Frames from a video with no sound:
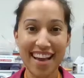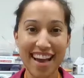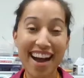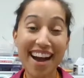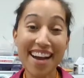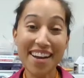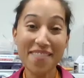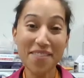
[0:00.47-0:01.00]

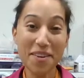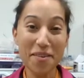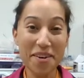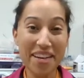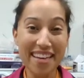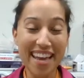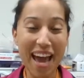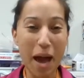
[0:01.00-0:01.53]
Hi,
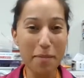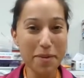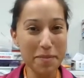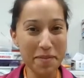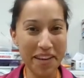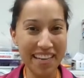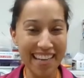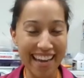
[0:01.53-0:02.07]
everyone. Happy
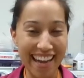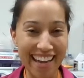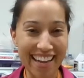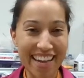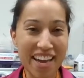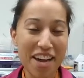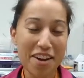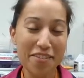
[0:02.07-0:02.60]

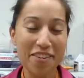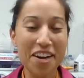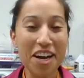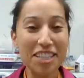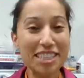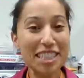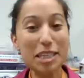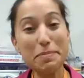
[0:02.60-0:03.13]
Monday. For
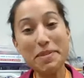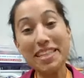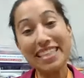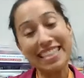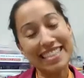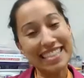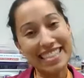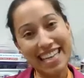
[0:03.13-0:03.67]
our cheap and
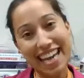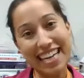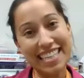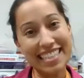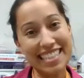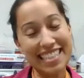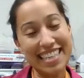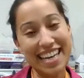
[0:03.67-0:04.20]
easy
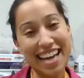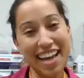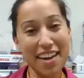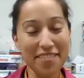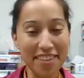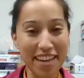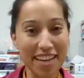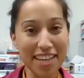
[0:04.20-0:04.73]
idea, I
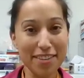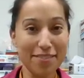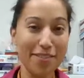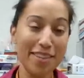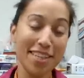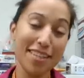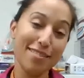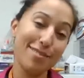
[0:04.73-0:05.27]
have kind of
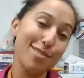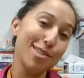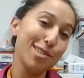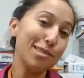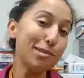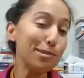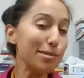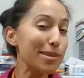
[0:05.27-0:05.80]
a
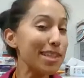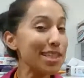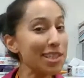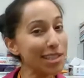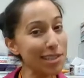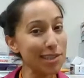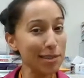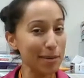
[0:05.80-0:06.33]

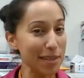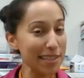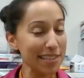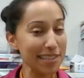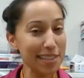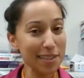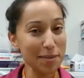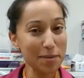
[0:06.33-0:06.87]
newish
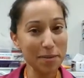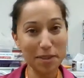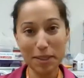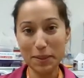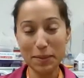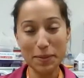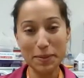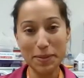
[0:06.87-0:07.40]
twist on a
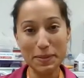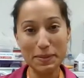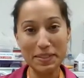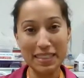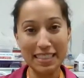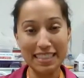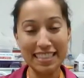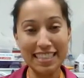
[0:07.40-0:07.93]
really old school
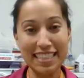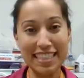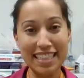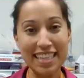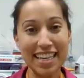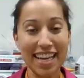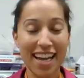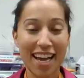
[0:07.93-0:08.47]

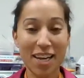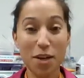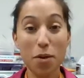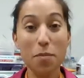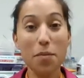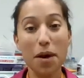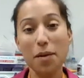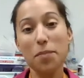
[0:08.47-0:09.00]
idea. I know
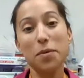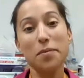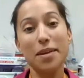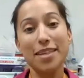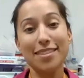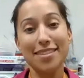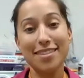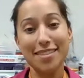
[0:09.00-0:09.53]
marble
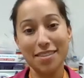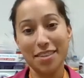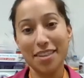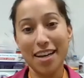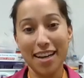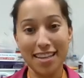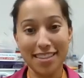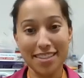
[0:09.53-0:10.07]
mazes are
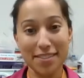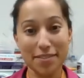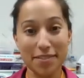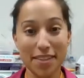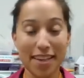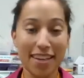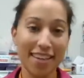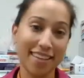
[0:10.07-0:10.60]
kind of
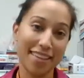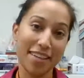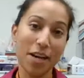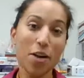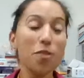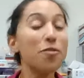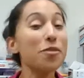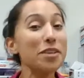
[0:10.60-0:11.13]
like
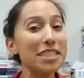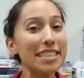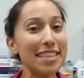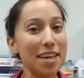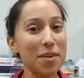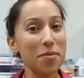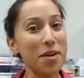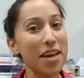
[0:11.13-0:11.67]
over and
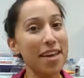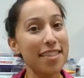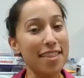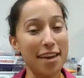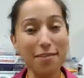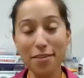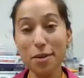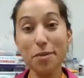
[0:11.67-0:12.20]
done with.
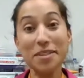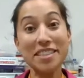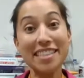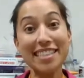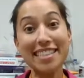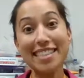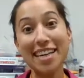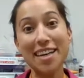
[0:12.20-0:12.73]

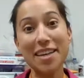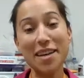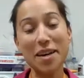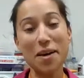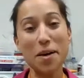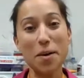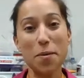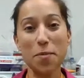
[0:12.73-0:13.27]
Everyone's done
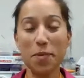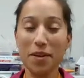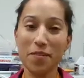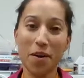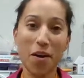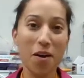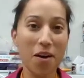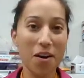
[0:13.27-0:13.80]
them. We've
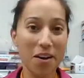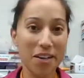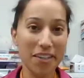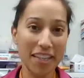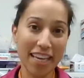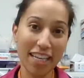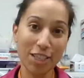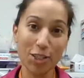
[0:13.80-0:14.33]
all
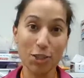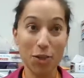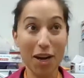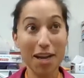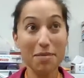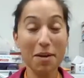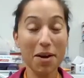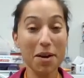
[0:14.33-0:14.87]
like
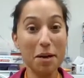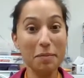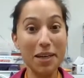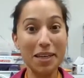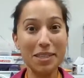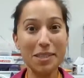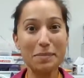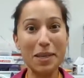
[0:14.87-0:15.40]
tried them out in our
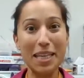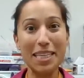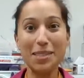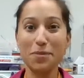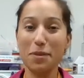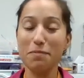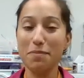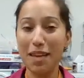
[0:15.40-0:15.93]

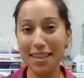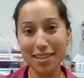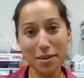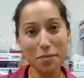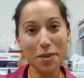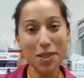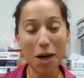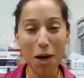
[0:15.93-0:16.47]
makerspace. We've made
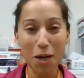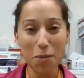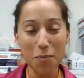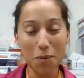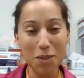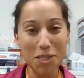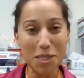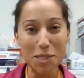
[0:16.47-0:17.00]
them with
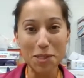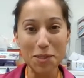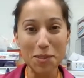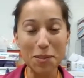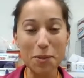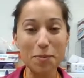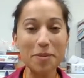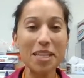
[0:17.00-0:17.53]
cardboard
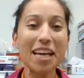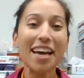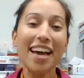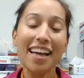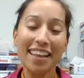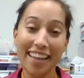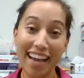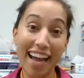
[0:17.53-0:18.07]
tubes.
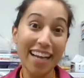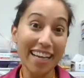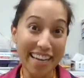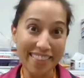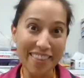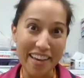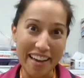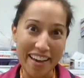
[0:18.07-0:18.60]
Like, I
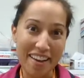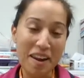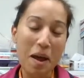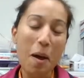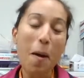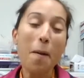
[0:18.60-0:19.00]
get that.